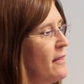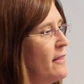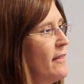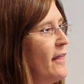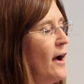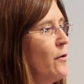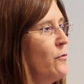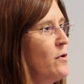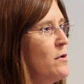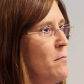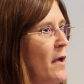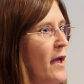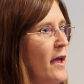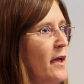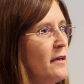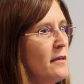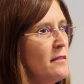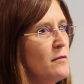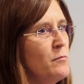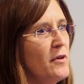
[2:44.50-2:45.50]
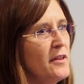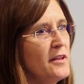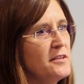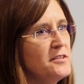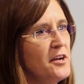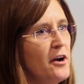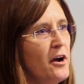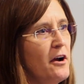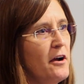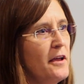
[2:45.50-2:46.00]
that we make in the
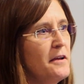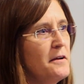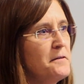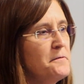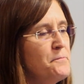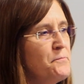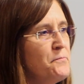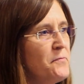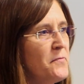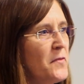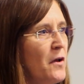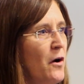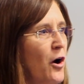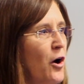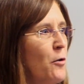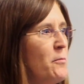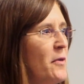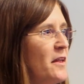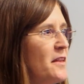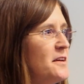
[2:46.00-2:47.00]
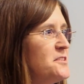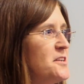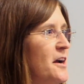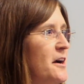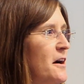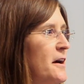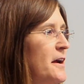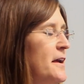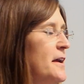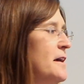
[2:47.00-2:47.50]
military. Our
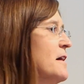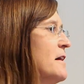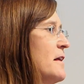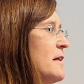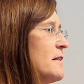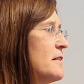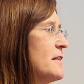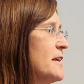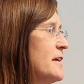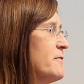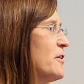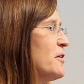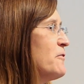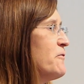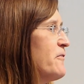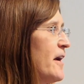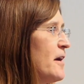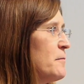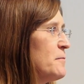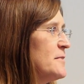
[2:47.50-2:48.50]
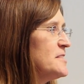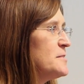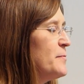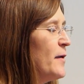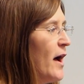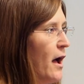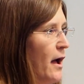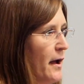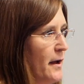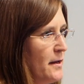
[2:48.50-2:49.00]
military leave their families
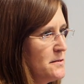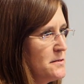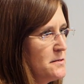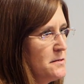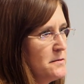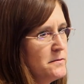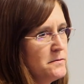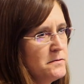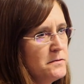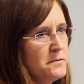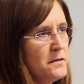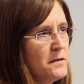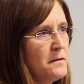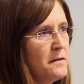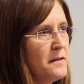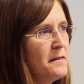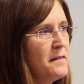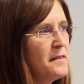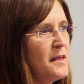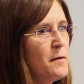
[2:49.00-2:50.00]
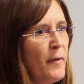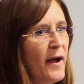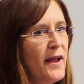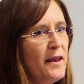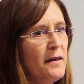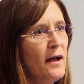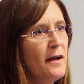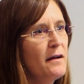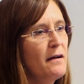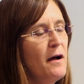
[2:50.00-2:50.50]
behind. They
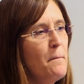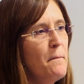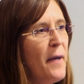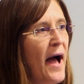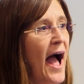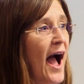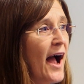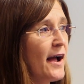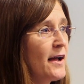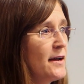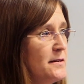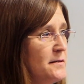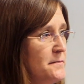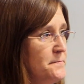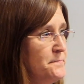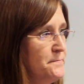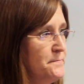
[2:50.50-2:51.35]
might not come back.